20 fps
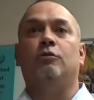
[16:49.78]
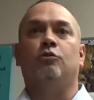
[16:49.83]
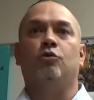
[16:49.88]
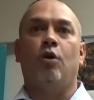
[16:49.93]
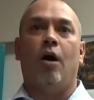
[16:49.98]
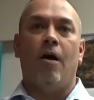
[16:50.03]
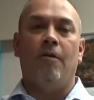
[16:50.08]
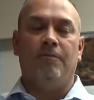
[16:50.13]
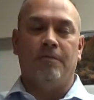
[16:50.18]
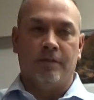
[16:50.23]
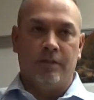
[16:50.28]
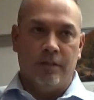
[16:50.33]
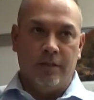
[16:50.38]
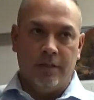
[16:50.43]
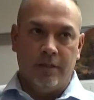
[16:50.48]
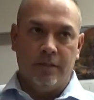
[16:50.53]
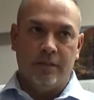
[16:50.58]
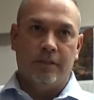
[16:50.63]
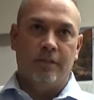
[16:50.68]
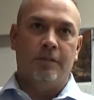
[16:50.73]

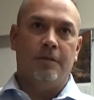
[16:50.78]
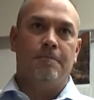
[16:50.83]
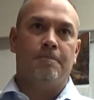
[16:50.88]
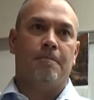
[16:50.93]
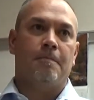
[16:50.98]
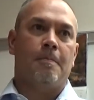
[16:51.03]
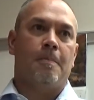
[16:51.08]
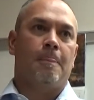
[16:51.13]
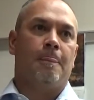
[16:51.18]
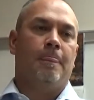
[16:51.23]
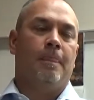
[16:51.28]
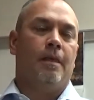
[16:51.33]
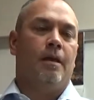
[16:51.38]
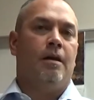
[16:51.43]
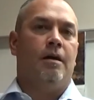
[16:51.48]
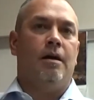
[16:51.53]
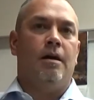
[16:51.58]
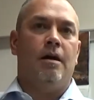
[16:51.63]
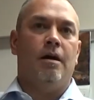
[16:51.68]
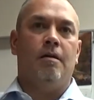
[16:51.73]
offices,
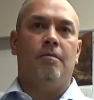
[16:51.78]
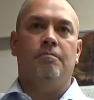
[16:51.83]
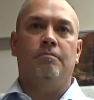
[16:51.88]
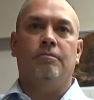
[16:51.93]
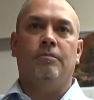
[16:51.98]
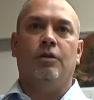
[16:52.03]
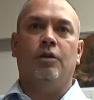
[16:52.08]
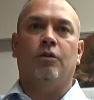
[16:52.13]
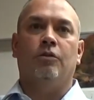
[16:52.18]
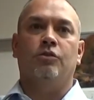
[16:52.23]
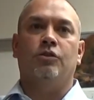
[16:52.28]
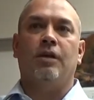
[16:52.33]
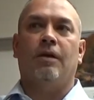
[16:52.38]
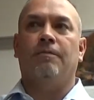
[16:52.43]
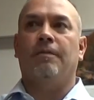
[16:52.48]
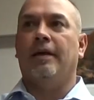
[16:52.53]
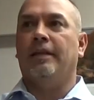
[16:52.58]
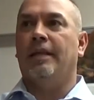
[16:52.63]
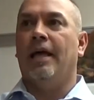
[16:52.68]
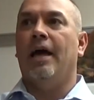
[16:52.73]
stuff
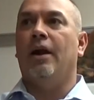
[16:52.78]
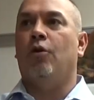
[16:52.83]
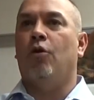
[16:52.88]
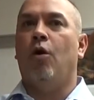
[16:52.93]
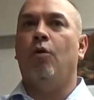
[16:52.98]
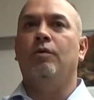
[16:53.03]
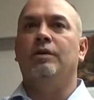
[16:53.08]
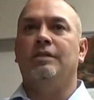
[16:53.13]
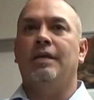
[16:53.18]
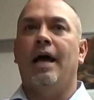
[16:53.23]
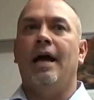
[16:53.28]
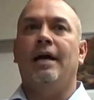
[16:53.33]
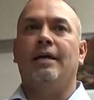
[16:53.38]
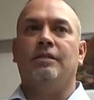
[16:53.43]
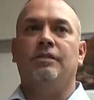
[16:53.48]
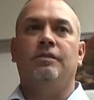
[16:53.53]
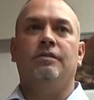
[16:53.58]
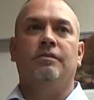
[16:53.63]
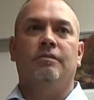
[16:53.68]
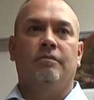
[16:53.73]
like that are always
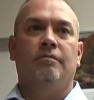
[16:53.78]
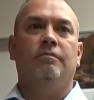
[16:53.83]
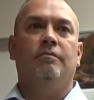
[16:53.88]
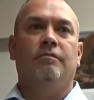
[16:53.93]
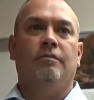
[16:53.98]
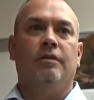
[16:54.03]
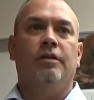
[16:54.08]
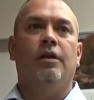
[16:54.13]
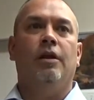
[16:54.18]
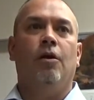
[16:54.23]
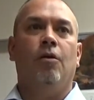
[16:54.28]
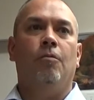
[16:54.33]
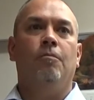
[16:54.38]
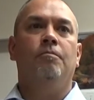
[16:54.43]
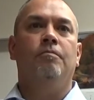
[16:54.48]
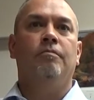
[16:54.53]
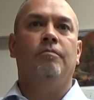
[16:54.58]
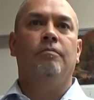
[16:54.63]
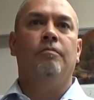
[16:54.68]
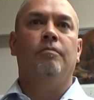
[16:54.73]
asked,
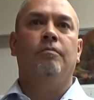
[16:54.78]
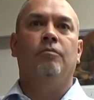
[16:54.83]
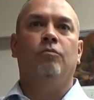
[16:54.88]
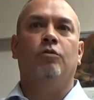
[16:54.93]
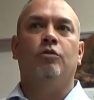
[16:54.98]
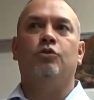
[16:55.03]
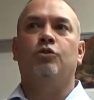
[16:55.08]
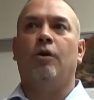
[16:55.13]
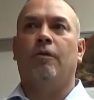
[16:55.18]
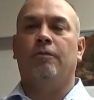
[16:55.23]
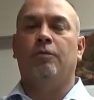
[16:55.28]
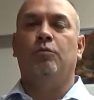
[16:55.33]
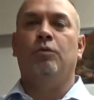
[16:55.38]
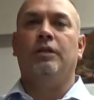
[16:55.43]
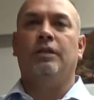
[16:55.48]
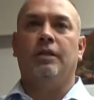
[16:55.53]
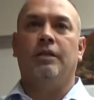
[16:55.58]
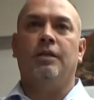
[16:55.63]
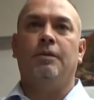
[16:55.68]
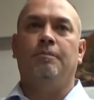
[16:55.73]
we'll serve them
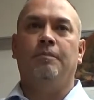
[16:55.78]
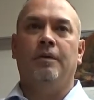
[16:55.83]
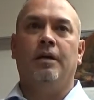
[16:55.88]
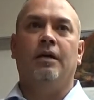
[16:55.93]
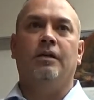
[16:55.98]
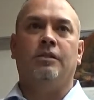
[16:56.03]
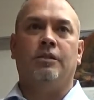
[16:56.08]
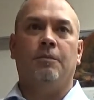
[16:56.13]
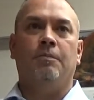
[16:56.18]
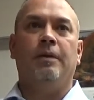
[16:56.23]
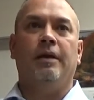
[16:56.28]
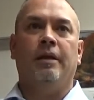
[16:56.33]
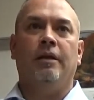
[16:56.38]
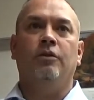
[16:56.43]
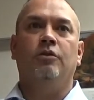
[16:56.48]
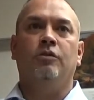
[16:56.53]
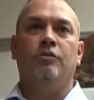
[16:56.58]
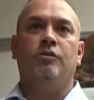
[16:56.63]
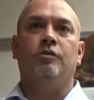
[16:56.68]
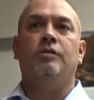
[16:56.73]
with the subpoena
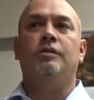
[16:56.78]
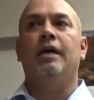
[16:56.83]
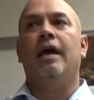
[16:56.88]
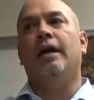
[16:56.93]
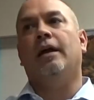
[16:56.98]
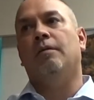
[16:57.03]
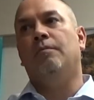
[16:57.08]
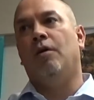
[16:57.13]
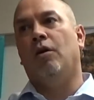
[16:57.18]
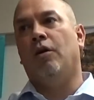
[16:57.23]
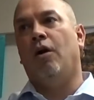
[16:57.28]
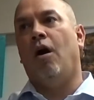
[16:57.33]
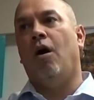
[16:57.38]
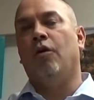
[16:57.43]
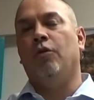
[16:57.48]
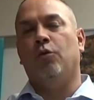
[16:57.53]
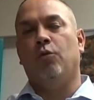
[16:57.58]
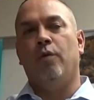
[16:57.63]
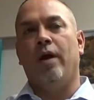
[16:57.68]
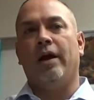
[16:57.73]
ducis tecum on
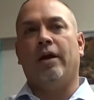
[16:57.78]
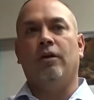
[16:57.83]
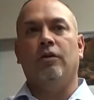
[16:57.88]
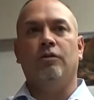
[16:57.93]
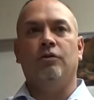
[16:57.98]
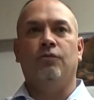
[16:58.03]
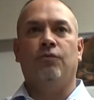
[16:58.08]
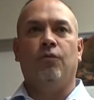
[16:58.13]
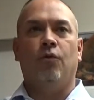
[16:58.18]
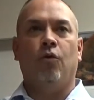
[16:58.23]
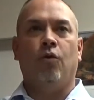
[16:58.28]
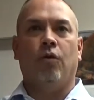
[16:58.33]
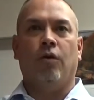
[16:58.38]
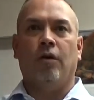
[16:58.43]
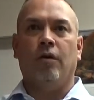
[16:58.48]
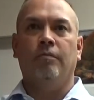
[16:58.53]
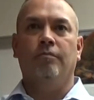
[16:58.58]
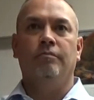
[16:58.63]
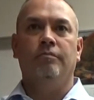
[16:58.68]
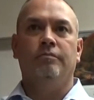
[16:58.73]
all the records
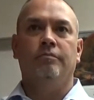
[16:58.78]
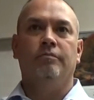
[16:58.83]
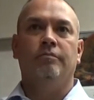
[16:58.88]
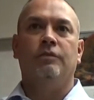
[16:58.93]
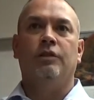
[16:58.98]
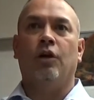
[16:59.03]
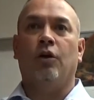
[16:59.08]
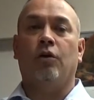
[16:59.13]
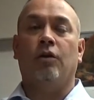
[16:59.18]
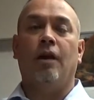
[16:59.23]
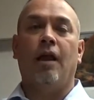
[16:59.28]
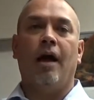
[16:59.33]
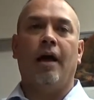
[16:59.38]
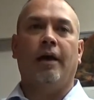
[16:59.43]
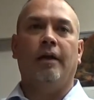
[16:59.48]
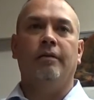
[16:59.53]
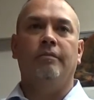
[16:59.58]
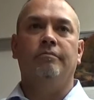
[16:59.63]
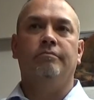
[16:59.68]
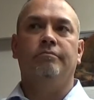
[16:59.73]
for their
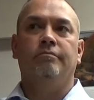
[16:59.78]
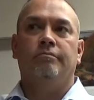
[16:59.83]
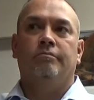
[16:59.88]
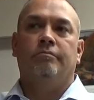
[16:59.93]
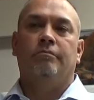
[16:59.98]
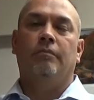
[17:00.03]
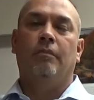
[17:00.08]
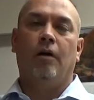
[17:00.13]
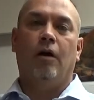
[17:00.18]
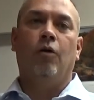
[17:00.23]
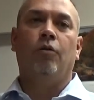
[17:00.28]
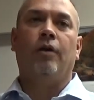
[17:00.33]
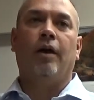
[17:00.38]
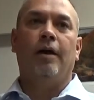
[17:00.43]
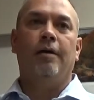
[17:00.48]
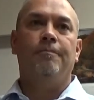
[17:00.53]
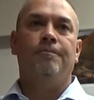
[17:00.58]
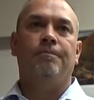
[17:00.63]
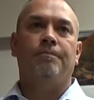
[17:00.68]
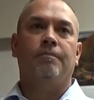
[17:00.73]
client.
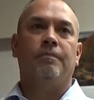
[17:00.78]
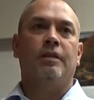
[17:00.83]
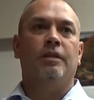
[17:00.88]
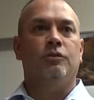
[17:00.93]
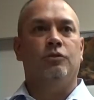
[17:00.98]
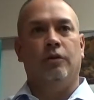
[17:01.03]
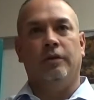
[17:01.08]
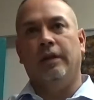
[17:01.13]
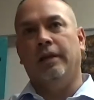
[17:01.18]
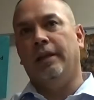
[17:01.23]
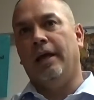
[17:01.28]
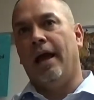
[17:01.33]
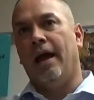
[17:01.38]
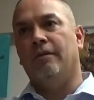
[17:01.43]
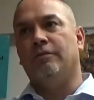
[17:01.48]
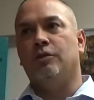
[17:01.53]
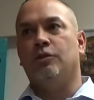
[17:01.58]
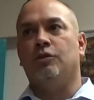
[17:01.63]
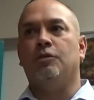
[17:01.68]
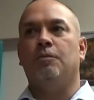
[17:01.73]
Okay, so then they
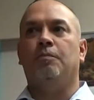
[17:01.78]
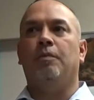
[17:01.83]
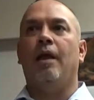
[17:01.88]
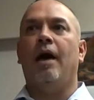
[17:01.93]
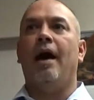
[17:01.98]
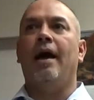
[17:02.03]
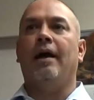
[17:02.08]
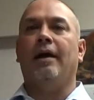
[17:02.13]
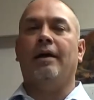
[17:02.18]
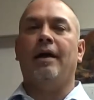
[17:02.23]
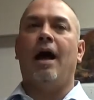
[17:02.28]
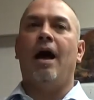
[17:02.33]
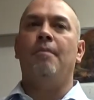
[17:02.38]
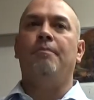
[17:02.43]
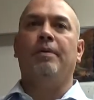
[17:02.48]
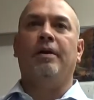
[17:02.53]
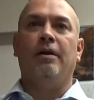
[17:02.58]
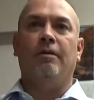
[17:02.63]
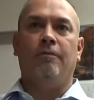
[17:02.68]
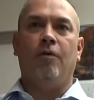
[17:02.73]
have to supply a
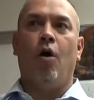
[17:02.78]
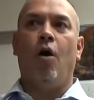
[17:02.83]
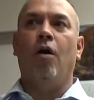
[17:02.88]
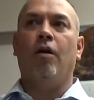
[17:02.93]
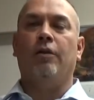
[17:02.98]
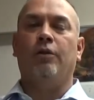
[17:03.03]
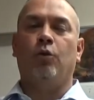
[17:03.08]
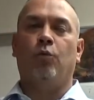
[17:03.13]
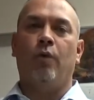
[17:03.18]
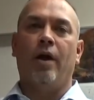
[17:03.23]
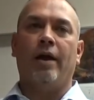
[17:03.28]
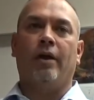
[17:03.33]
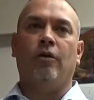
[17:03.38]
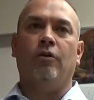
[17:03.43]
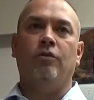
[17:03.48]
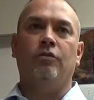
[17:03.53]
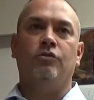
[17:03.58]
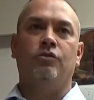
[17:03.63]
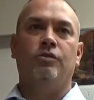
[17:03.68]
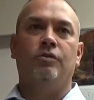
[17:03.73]
copy of all of the
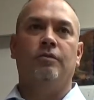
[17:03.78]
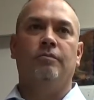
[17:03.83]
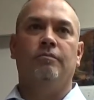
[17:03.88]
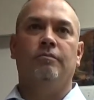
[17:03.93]
records